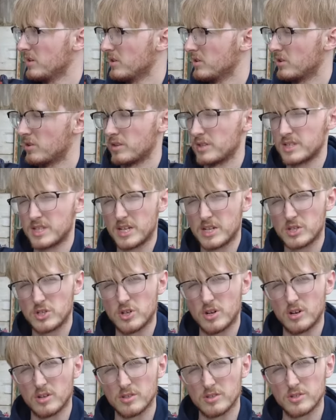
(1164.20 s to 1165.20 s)
Colin's had a
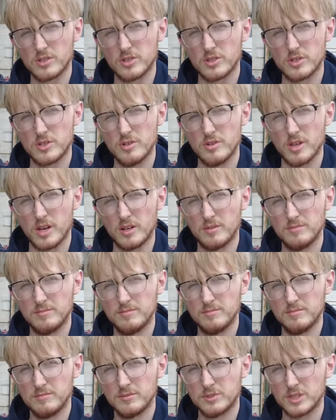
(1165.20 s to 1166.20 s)
chance to just do that,
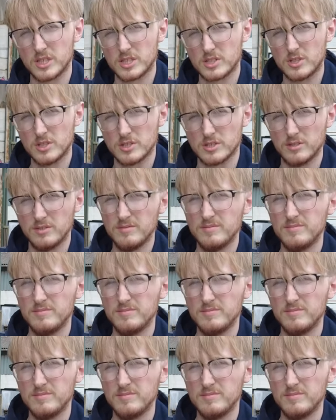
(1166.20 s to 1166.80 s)
so that's good.